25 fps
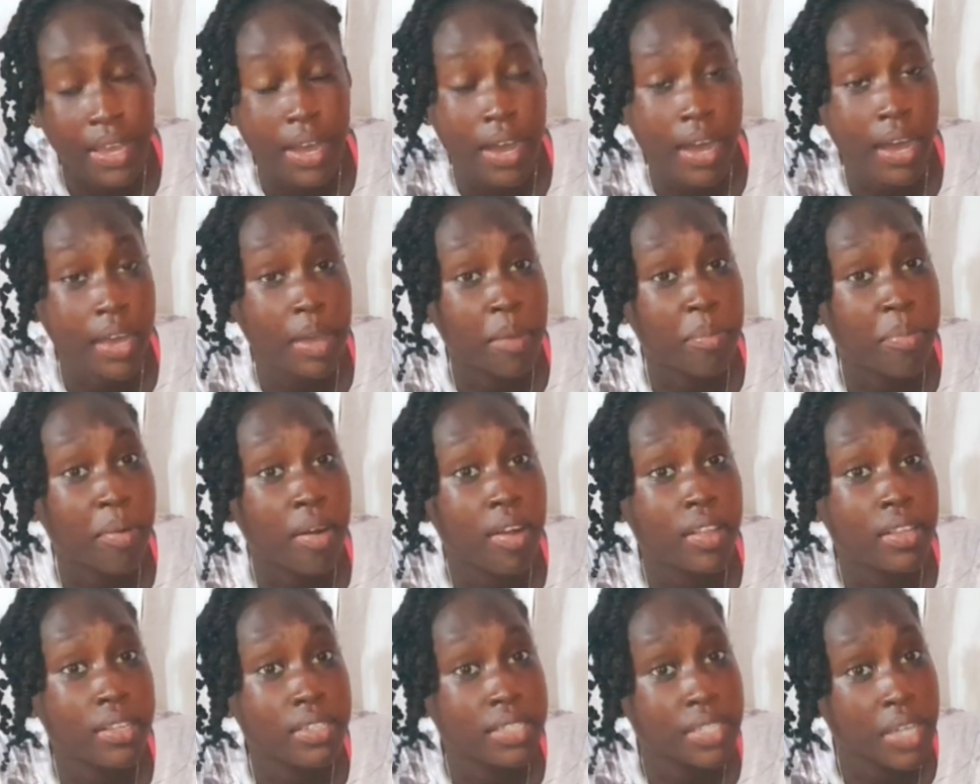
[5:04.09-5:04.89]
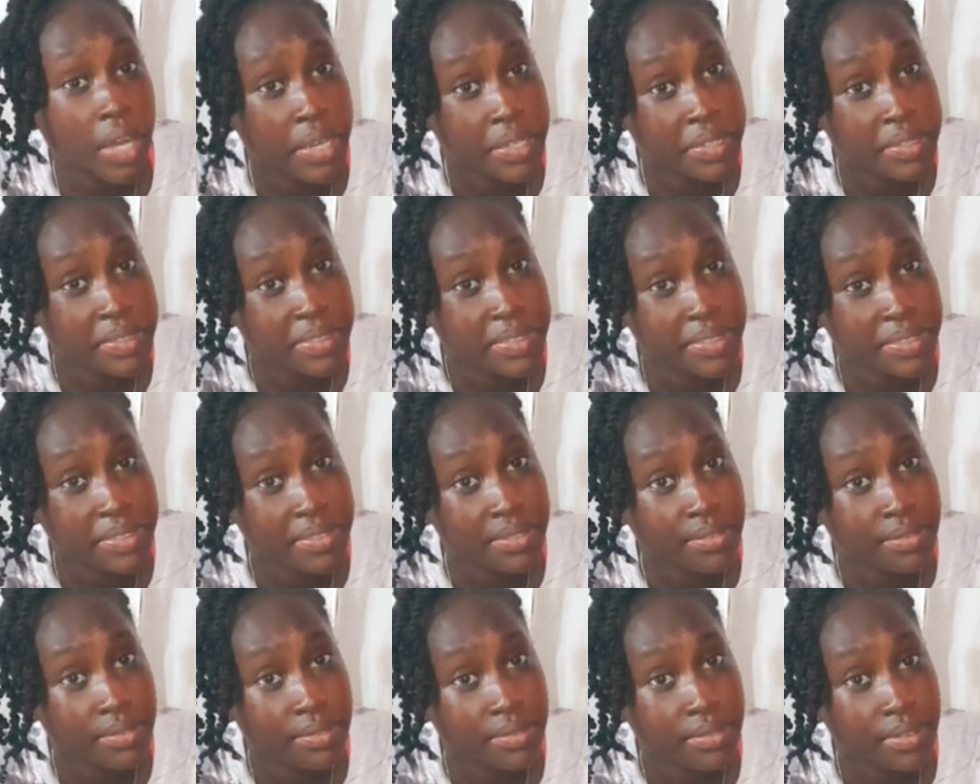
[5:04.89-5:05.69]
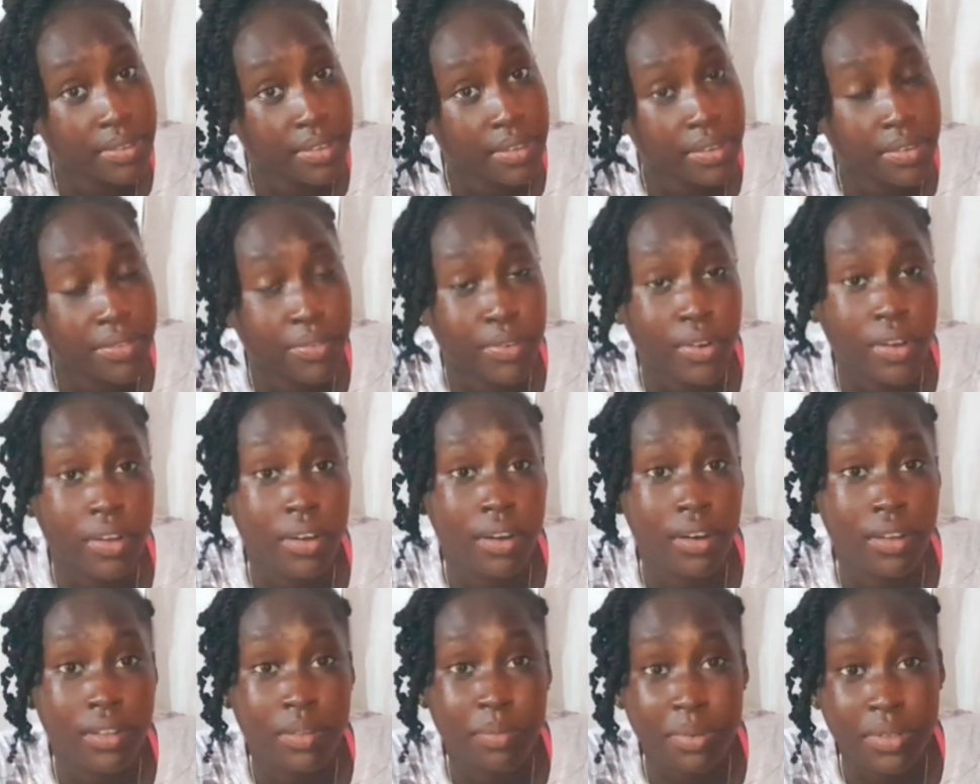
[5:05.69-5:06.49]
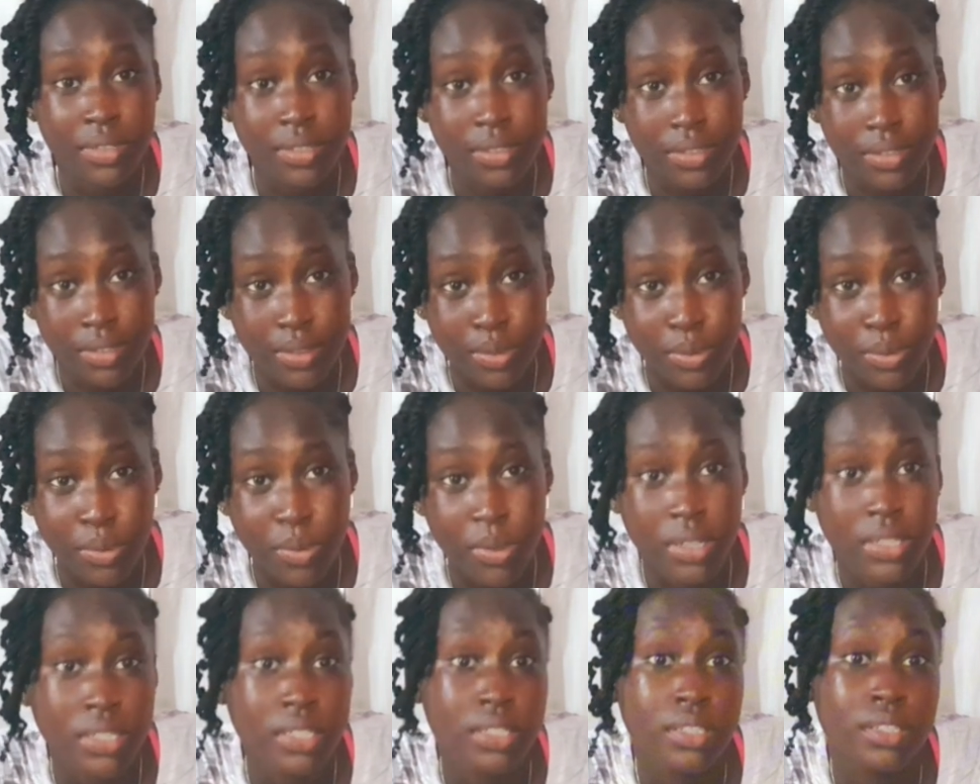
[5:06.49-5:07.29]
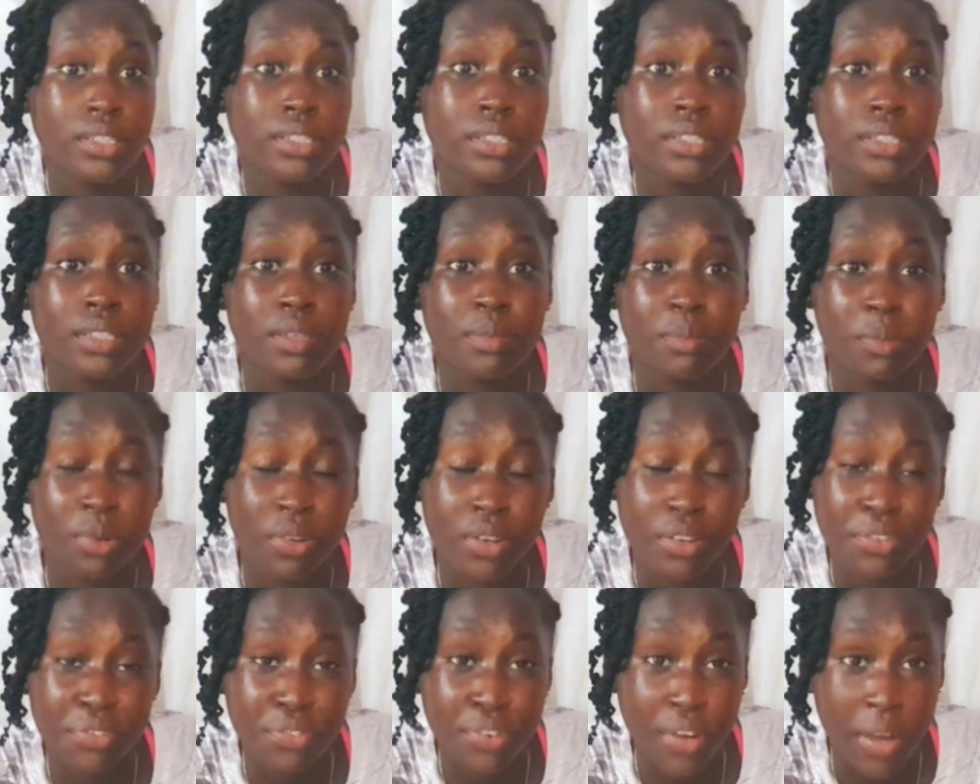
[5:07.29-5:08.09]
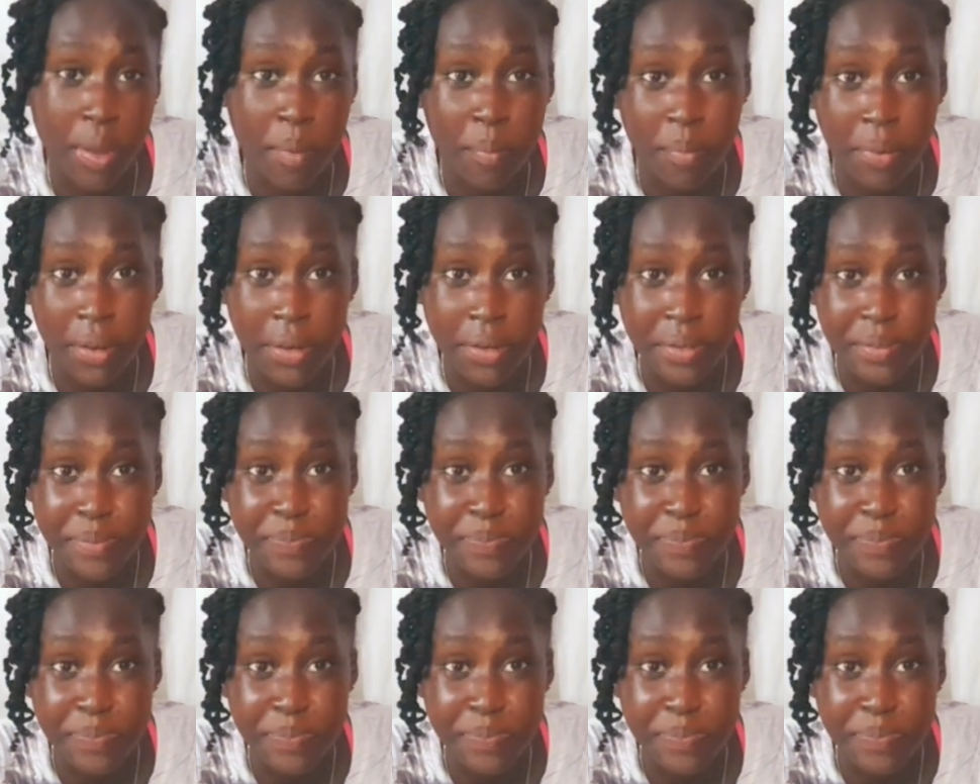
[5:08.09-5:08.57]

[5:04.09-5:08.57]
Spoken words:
I apologize for all the persons who wanted to see more of Grandma.